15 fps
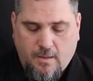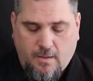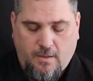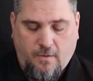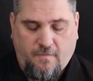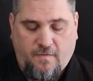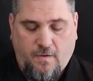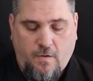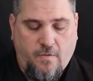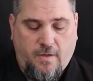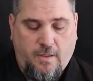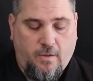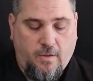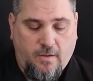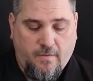you know, if you know that
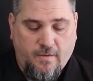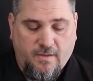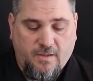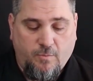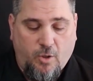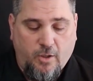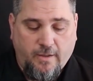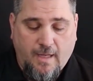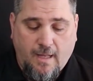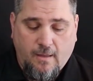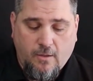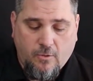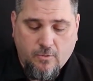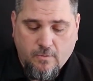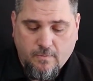you need the small
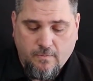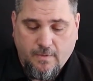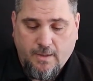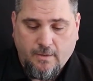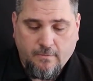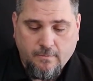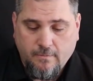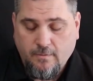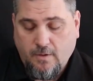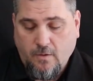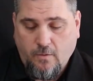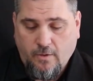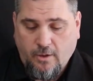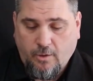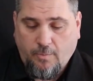yellow, well,
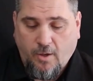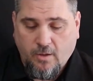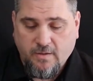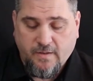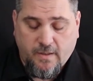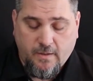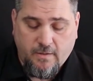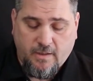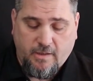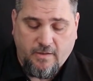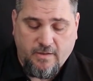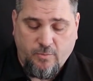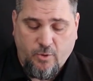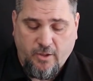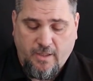go into your parts kit, take the
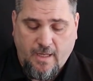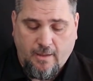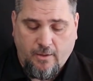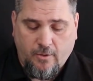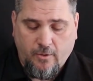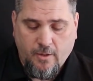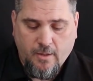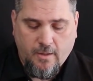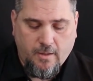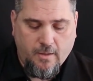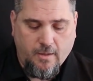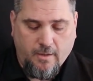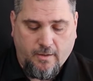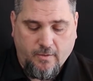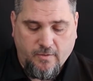small yellow,
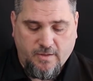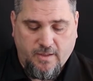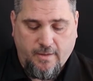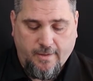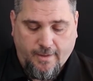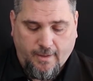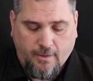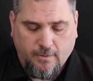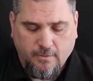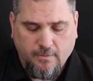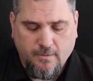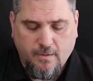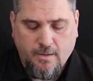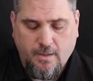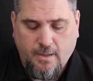it goes in there.
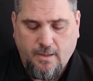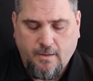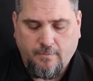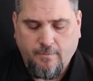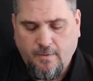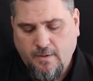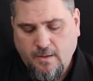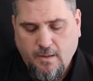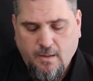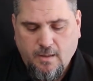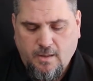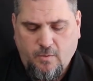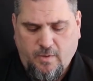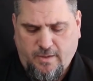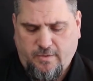
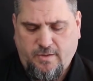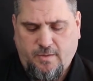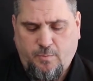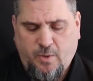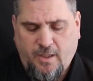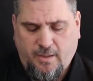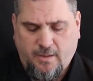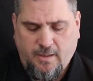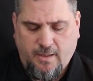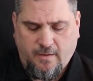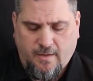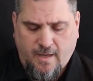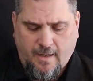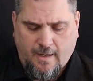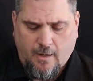You want to use a pick to get
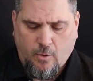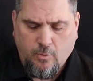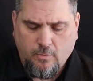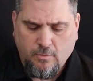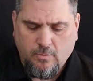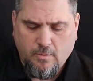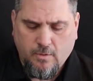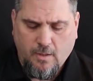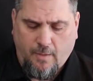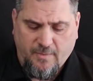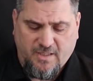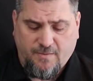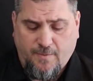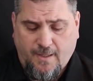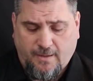that out. I'm
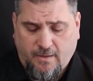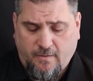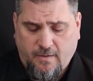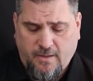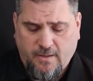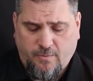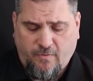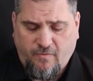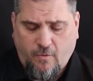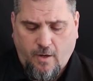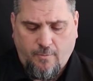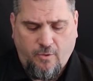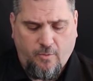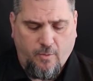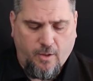inspecting these before I
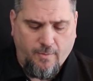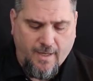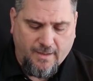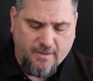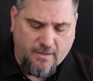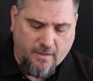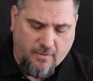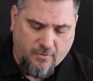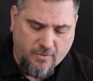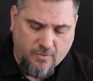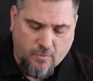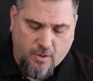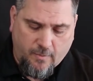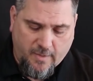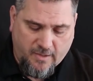put them all back together as
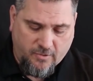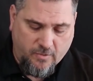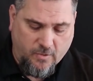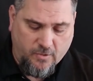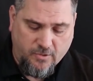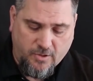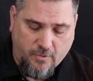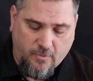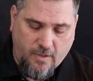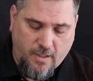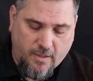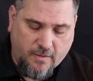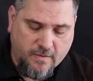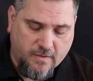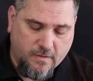well, make sure that there's no
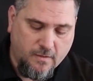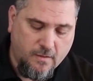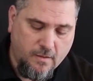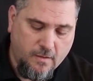nicks.